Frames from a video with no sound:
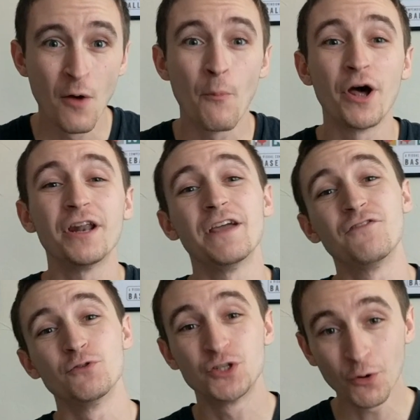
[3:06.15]
But if
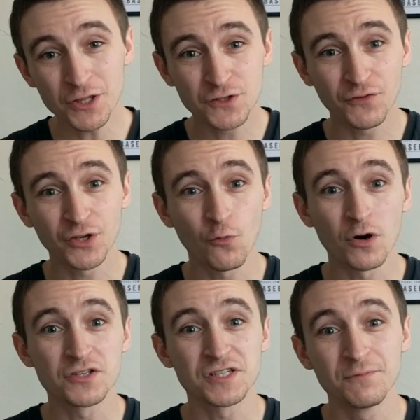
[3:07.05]
you enjoyed this video and
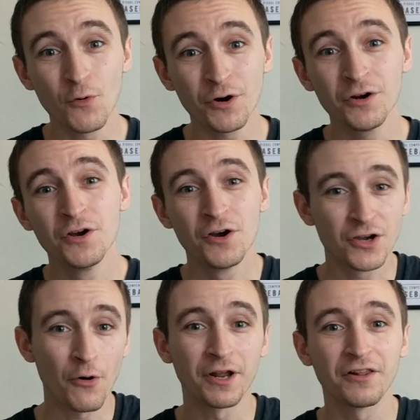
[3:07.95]
want to see more,
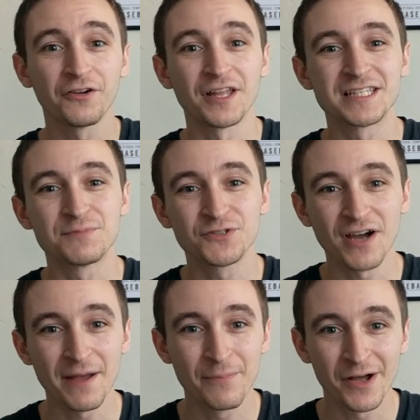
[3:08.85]
go ahead and click on that
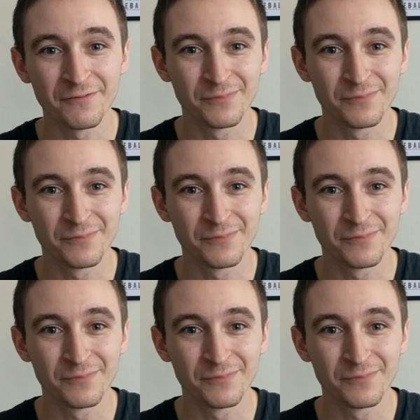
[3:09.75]
subscribe button.